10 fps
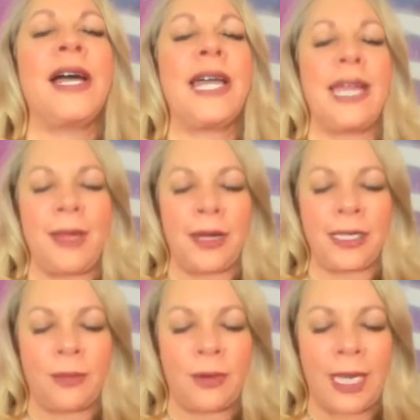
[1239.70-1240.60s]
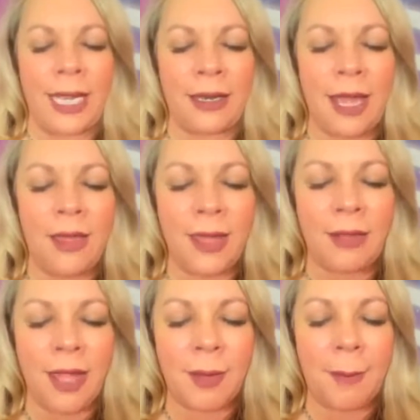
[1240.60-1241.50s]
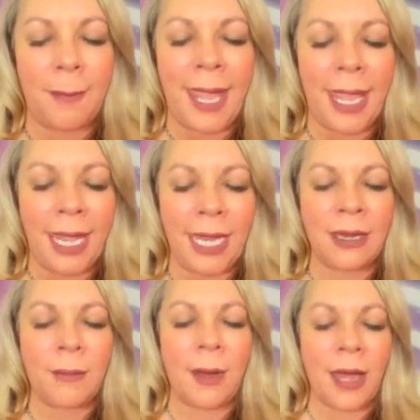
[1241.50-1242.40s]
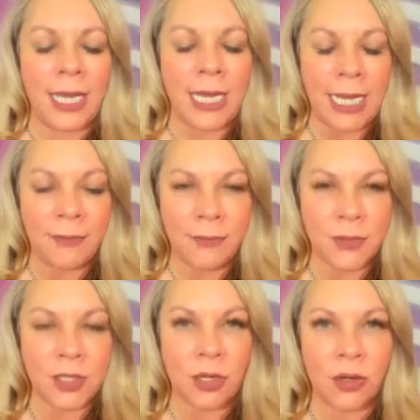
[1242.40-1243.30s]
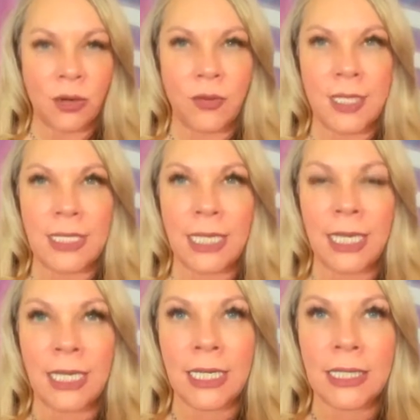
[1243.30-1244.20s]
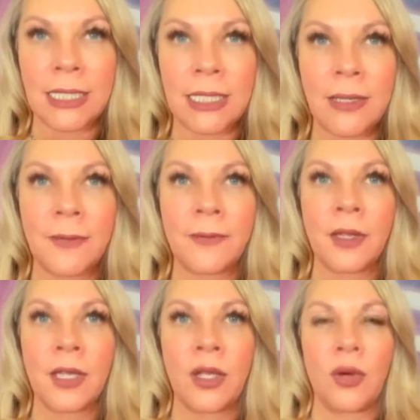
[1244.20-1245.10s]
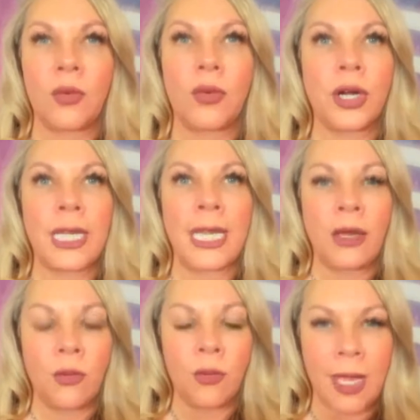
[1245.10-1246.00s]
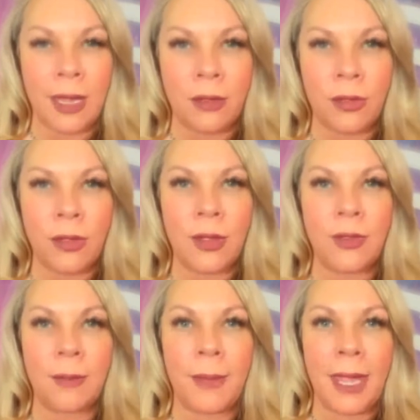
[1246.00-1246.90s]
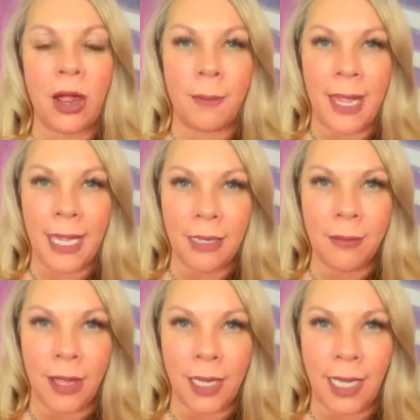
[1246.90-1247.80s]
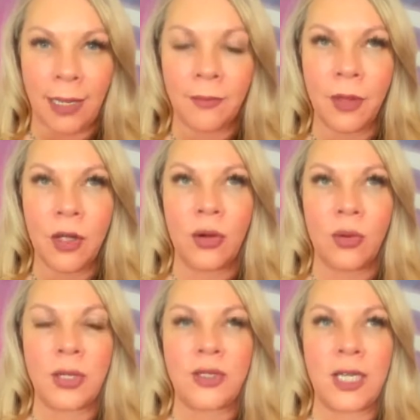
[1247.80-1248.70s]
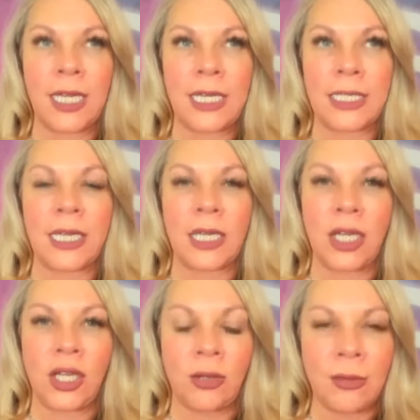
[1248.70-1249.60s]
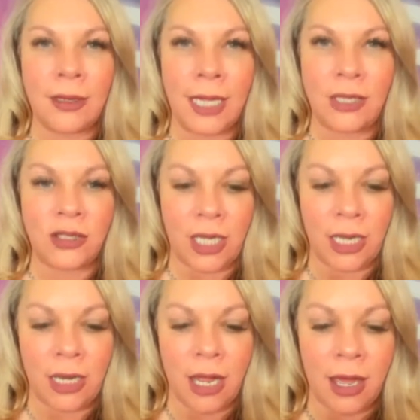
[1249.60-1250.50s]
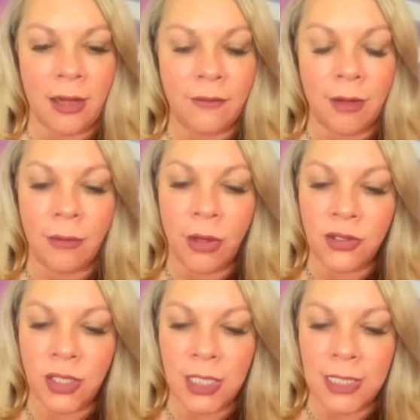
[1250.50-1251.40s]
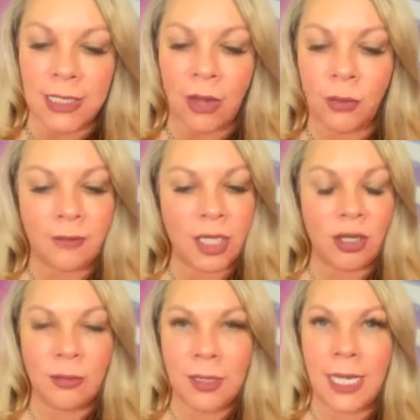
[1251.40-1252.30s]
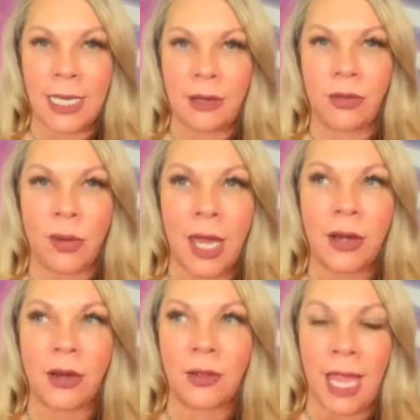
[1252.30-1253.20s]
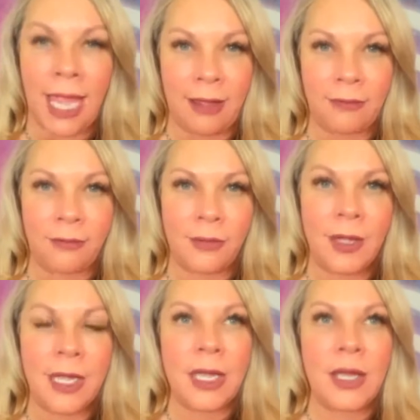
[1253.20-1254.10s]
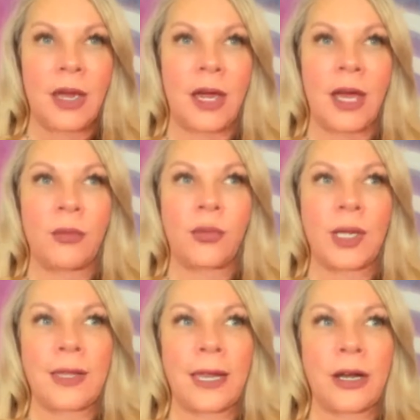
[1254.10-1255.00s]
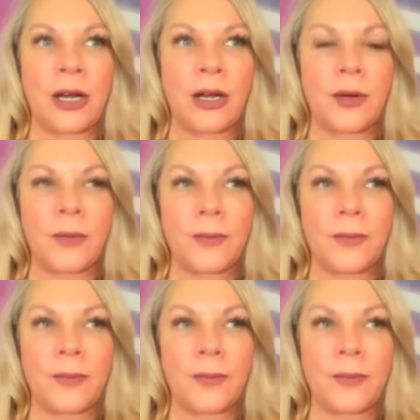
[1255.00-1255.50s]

I'm hearing to bring in the alignment pain body. So this is working with our pain body, which is an accumulation of emotions that we've accumulated throughout our life. When they're